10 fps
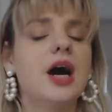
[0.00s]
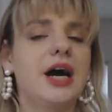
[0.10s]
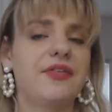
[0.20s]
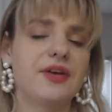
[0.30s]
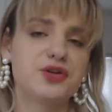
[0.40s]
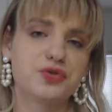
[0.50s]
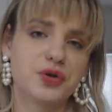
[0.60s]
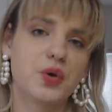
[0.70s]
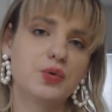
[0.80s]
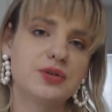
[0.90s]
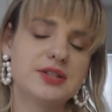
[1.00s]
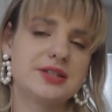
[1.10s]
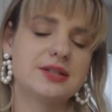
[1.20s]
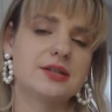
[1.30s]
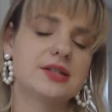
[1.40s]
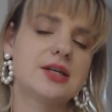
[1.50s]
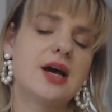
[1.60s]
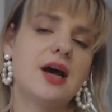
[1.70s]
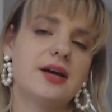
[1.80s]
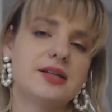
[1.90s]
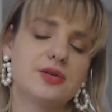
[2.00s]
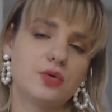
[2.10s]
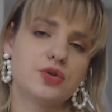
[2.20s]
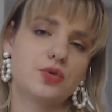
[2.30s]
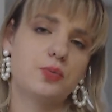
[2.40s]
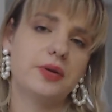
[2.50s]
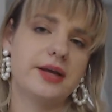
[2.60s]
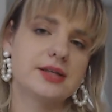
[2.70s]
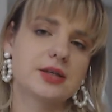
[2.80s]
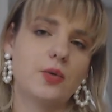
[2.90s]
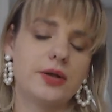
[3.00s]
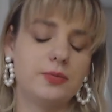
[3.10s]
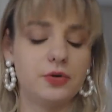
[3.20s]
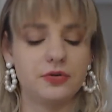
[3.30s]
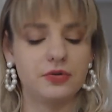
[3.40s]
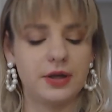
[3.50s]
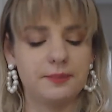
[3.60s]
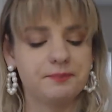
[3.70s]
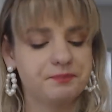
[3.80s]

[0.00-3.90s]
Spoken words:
I think during colder seasons it's also placed quite beautifully.